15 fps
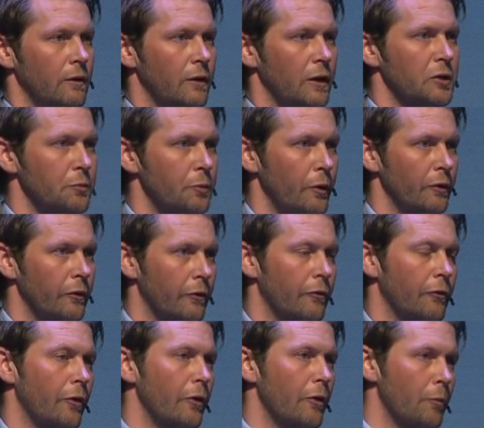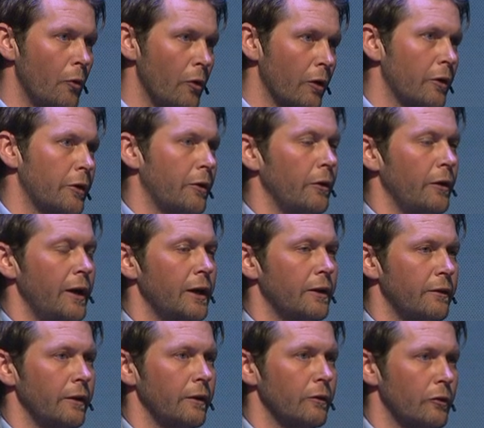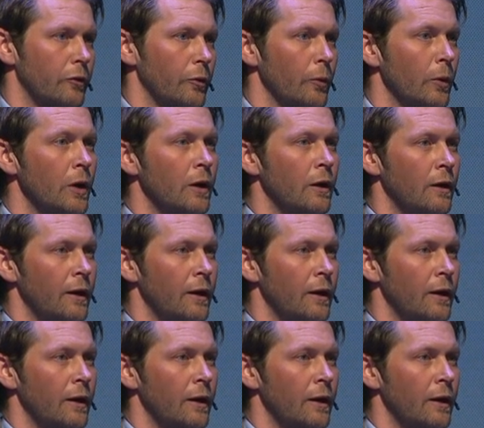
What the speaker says: touch points, furthermore connecting to